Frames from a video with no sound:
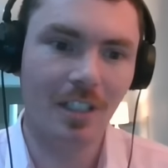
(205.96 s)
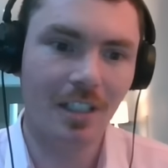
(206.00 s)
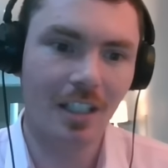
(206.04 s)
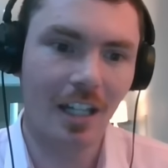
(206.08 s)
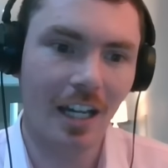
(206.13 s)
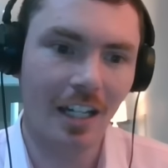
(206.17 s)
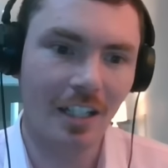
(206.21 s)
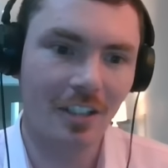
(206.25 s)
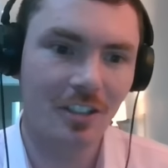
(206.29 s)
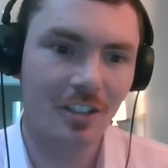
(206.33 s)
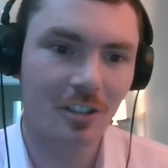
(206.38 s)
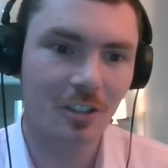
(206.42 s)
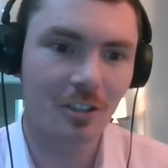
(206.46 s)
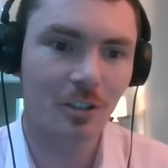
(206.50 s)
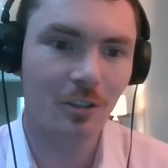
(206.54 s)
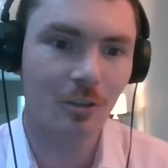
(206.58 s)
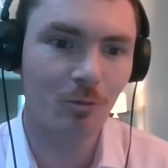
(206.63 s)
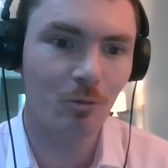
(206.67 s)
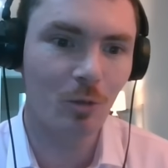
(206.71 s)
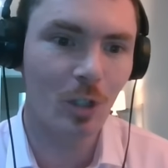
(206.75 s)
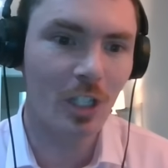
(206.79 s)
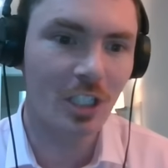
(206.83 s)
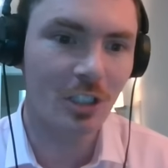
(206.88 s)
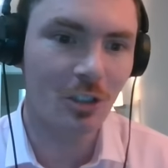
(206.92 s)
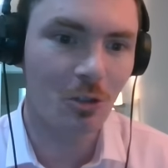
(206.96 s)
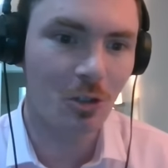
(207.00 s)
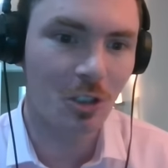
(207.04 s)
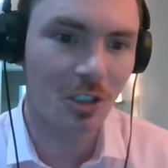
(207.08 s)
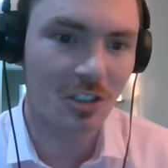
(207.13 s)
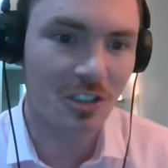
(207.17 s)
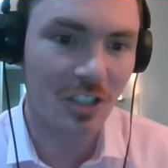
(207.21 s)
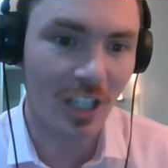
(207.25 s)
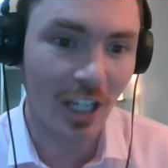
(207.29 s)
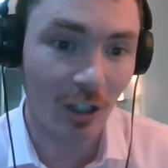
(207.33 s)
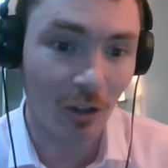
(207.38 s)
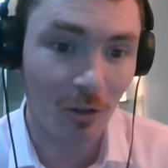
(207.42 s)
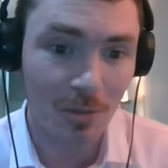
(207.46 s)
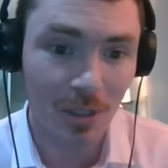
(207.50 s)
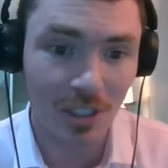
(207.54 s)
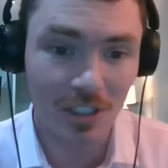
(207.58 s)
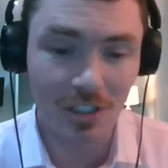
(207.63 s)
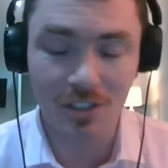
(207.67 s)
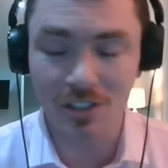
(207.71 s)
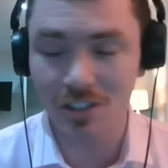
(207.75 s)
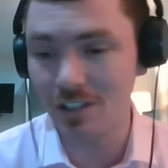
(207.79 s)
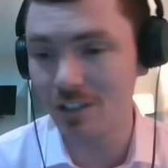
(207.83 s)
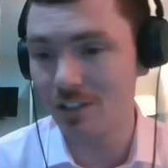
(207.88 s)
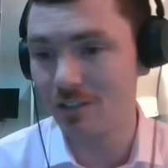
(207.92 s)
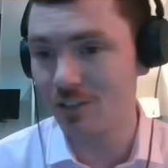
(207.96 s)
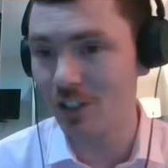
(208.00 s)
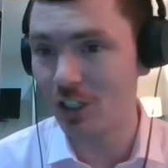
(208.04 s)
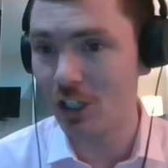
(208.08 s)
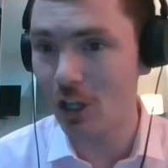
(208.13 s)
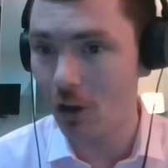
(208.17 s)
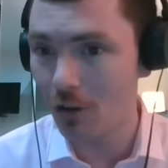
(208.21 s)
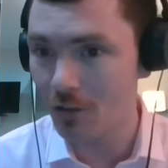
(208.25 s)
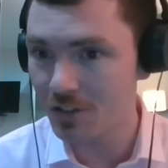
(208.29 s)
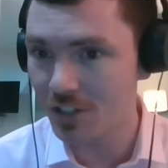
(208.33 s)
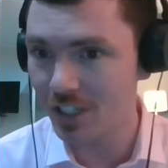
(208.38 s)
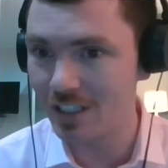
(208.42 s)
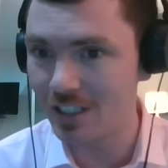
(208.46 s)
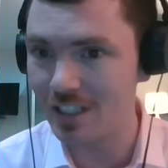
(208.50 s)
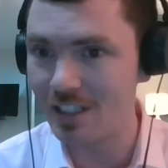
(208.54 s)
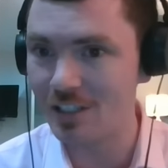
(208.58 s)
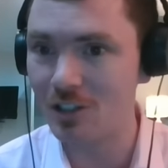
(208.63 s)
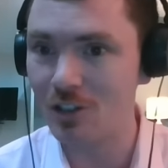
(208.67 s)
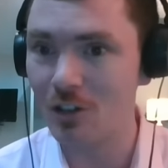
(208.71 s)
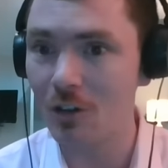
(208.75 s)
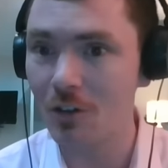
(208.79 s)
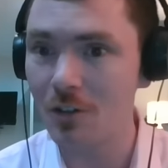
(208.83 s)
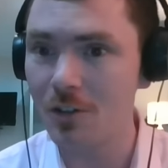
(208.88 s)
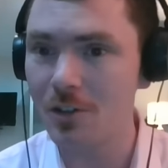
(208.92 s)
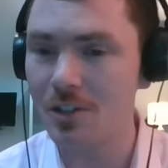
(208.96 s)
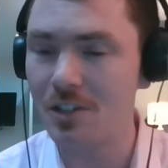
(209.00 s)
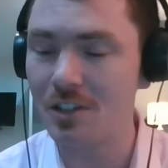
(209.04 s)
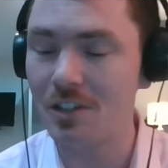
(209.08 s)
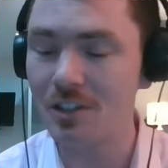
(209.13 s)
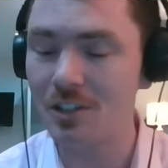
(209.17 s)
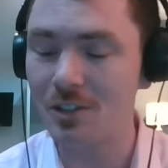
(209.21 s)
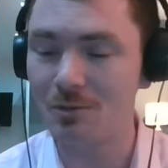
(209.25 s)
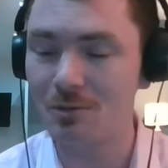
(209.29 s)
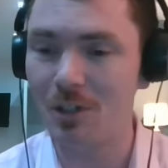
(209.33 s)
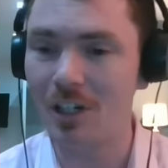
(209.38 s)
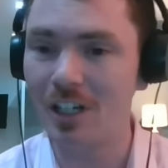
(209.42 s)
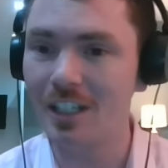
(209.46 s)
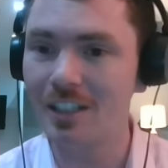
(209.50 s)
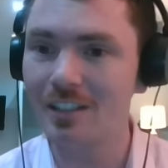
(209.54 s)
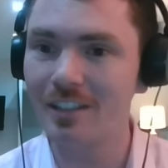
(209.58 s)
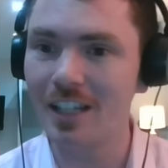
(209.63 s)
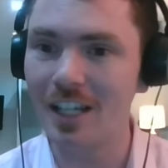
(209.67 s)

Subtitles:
And really, you can tell because the content is nonsense, right?